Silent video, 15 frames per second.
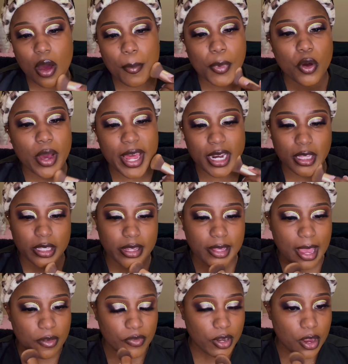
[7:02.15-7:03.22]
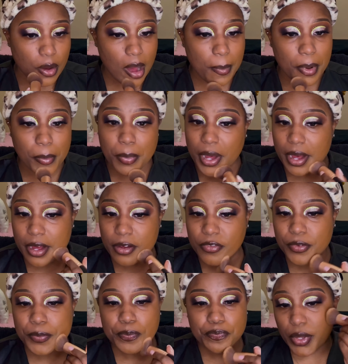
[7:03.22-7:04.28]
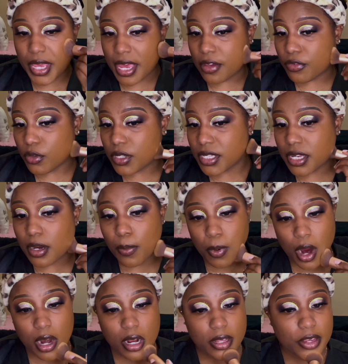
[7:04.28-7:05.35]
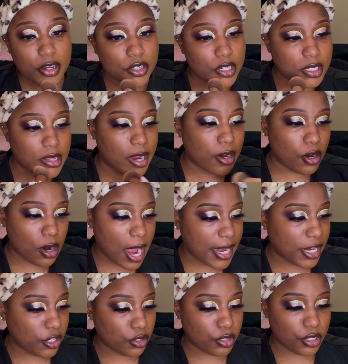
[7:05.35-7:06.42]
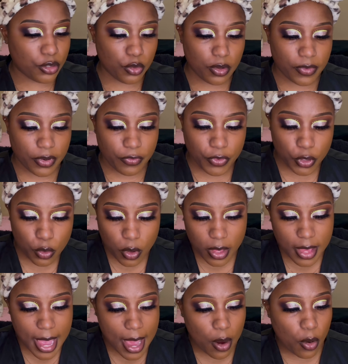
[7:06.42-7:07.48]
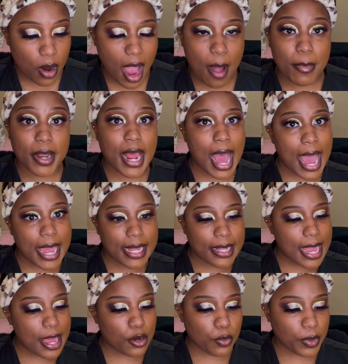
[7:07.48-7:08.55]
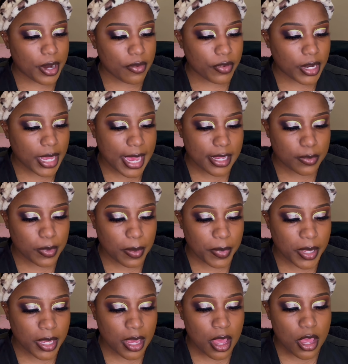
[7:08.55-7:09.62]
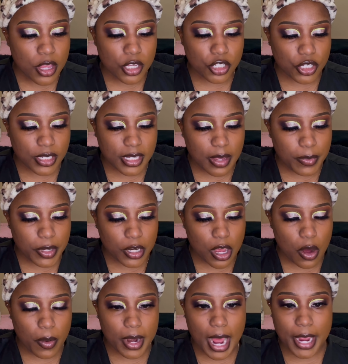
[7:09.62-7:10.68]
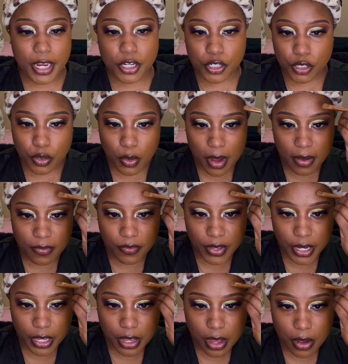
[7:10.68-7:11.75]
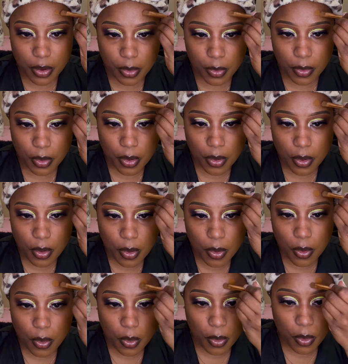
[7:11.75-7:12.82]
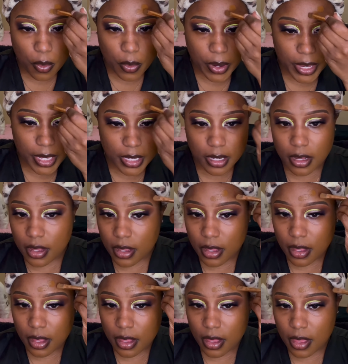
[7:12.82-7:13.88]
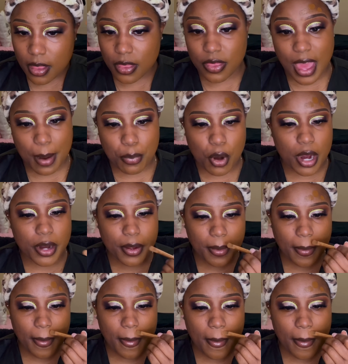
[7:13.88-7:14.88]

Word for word: I'm gonna go ahead and link that video up above. But yeah, if you see a product and you're just like, girl, I need you to do a review on that or I've been eyeing that or whatever the case may be, just let me know and I can do a video on that product.